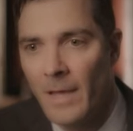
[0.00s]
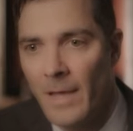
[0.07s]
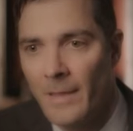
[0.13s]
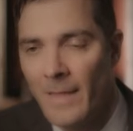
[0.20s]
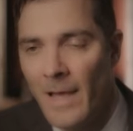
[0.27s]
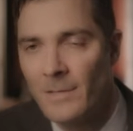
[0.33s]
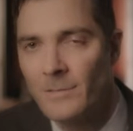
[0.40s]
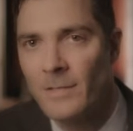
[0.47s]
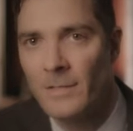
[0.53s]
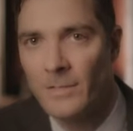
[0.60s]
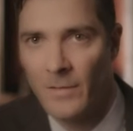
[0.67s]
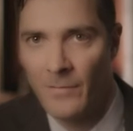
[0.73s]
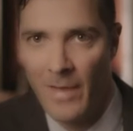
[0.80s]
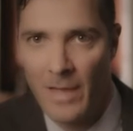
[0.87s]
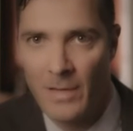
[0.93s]
And that's the
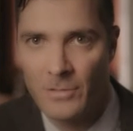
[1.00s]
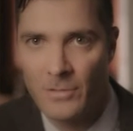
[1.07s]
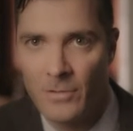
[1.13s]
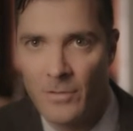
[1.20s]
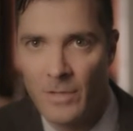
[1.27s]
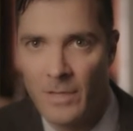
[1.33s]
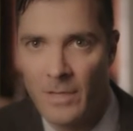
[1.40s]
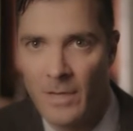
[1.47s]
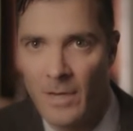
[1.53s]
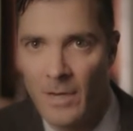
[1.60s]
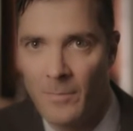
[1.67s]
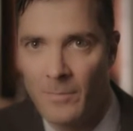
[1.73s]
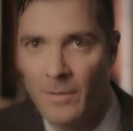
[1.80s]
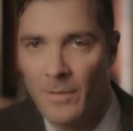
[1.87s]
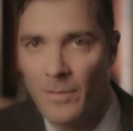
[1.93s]
disadvantage to
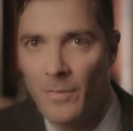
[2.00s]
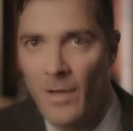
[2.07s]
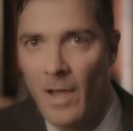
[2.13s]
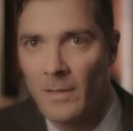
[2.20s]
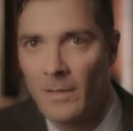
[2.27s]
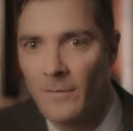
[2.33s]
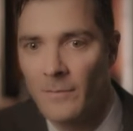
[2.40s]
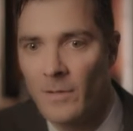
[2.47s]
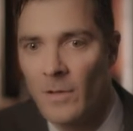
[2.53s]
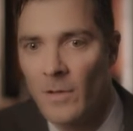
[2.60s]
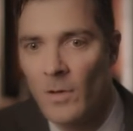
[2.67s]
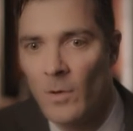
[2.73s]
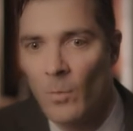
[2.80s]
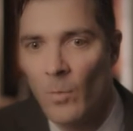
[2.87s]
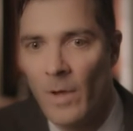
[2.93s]
the thigh lift
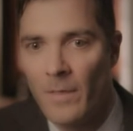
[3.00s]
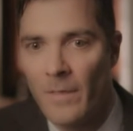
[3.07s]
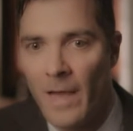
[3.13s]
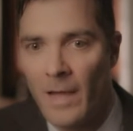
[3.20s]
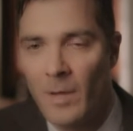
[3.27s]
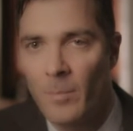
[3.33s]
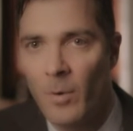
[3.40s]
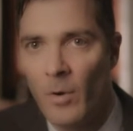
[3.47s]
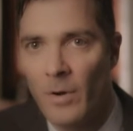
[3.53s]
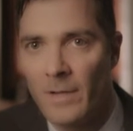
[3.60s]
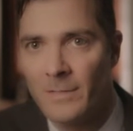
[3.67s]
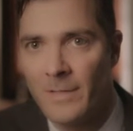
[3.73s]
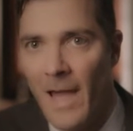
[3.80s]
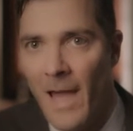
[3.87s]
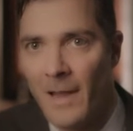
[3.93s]
when that
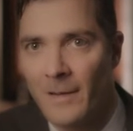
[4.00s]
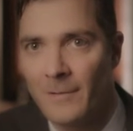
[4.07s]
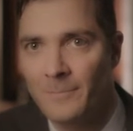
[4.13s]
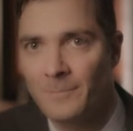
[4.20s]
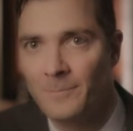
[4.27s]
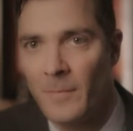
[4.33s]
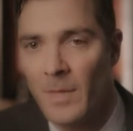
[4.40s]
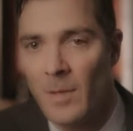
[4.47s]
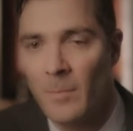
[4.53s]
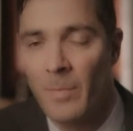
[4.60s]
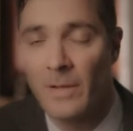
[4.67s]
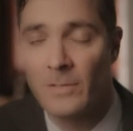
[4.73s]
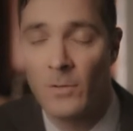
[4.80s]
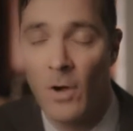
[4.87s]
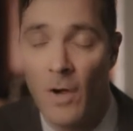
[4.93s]
component is added,
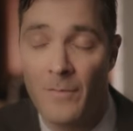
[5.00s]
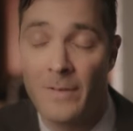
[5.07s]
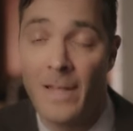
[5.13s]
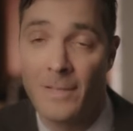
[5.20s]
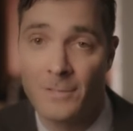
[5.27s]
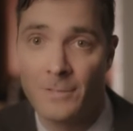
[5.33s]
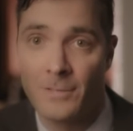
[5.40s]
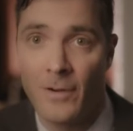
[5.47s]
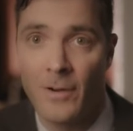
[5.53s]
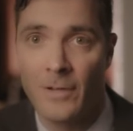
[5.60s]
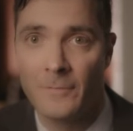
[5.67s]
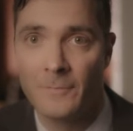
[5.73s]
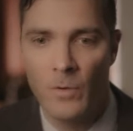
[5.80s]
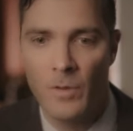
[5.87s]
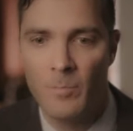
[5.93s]
but it's often necessary.
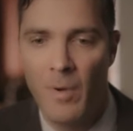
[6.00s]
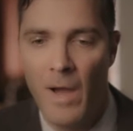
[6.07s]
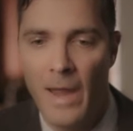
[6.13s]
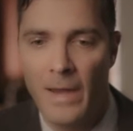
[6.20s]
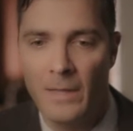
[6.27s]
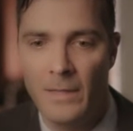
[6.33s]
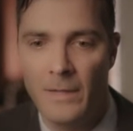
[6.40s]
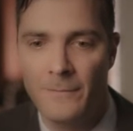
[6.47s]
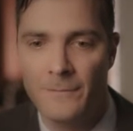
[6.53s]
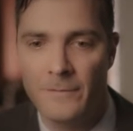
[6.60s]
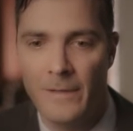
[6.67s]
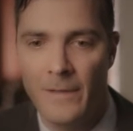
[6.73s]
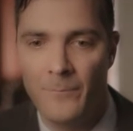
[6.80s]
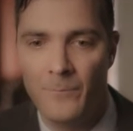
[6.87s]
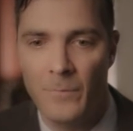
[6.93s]
With body
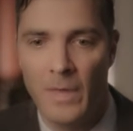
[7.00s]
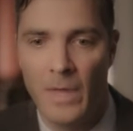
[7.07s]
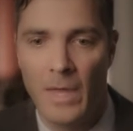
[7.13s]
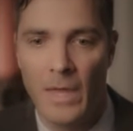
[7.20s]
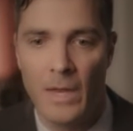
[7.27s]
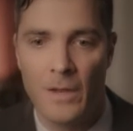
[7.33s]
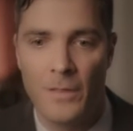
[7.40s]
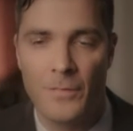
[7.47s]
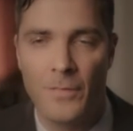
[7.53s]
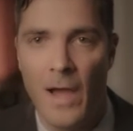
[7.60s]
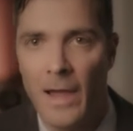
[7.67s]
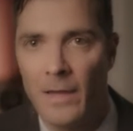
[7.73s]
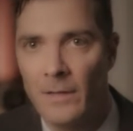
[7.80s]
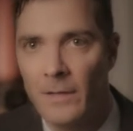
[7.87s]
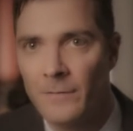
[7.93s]
lift and
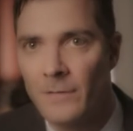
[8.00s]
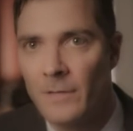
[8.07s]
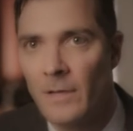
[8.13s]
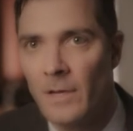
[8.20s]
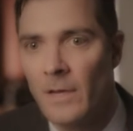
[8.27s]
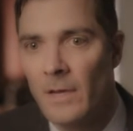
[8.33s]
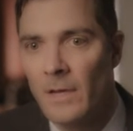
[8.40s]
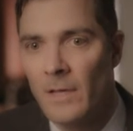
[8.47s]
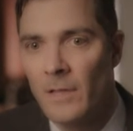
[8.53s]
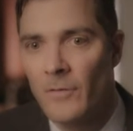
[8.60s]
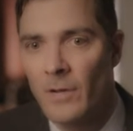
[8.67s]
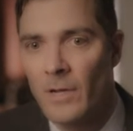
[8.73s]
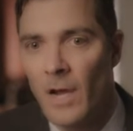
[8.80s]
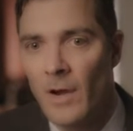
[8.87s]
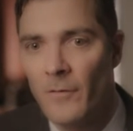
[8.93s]
thigh lift,
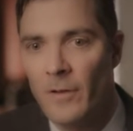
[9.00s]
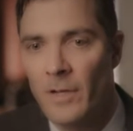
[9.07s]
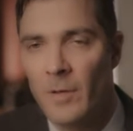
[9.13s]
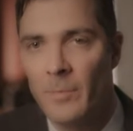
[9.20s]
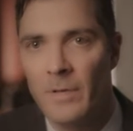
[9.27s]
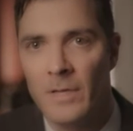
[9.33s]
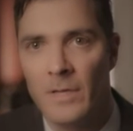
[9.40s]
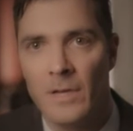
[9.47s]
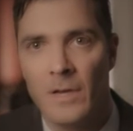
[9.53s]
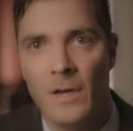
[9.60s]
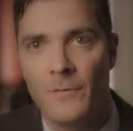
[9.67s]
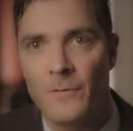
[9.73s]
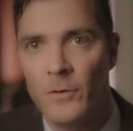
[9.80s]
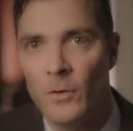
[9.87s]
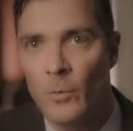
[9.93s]
the recovery could be
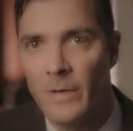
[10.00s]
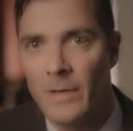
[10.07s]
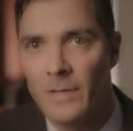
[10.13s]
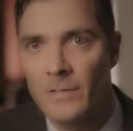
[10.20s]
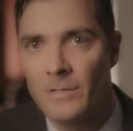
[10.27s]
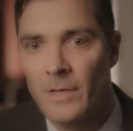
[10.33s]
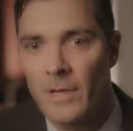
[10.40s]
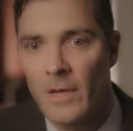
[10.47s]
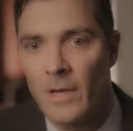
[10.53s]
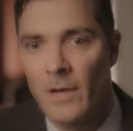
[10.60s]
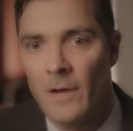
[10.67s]
a few weeks.